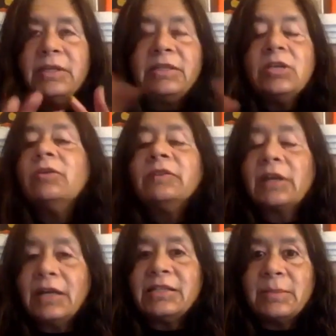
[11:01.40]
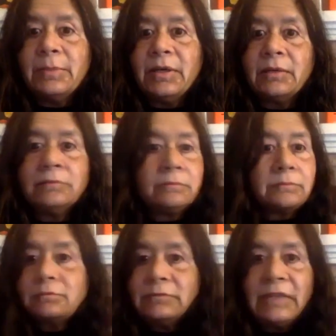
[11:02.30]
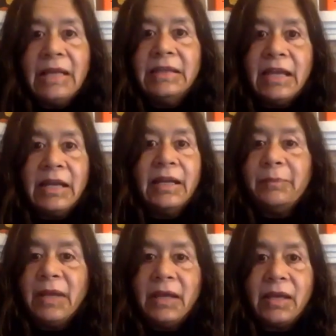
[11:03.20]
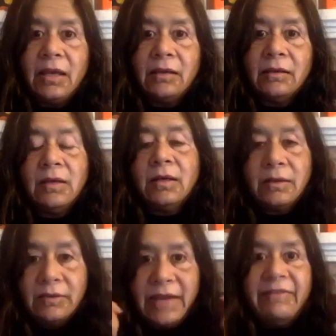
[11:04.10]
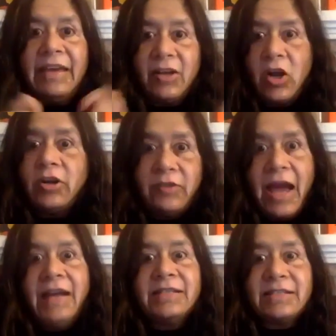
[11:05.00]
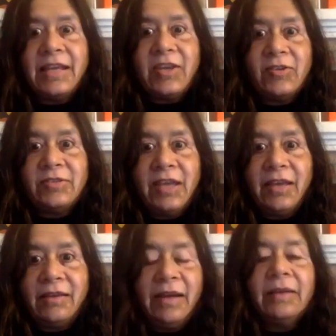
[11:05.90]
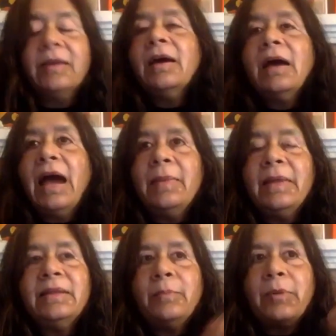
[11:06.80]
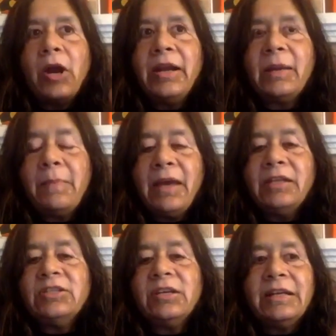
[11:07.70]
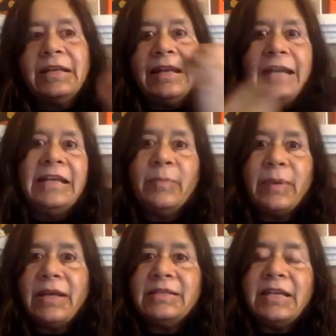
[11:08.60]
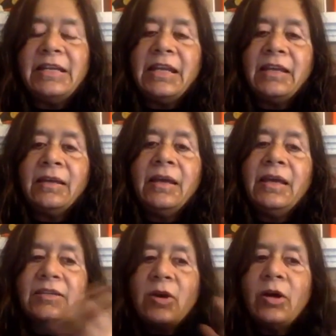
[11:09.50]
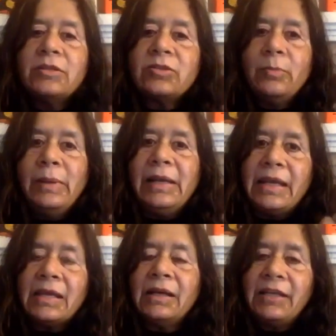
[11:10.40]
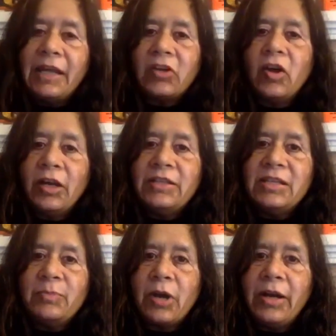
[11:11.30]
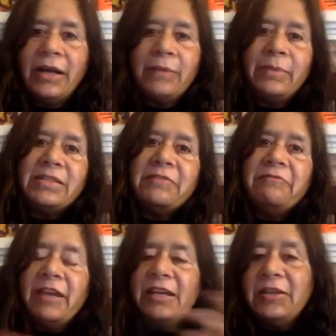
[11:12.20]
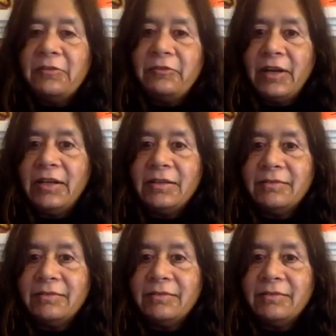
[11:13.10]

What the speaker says: the CEO of the customer, and they end up they wear a lot of hats, like you're saying, right? And then the product manager in an enterprise setting is also building a technology product, but it's a very different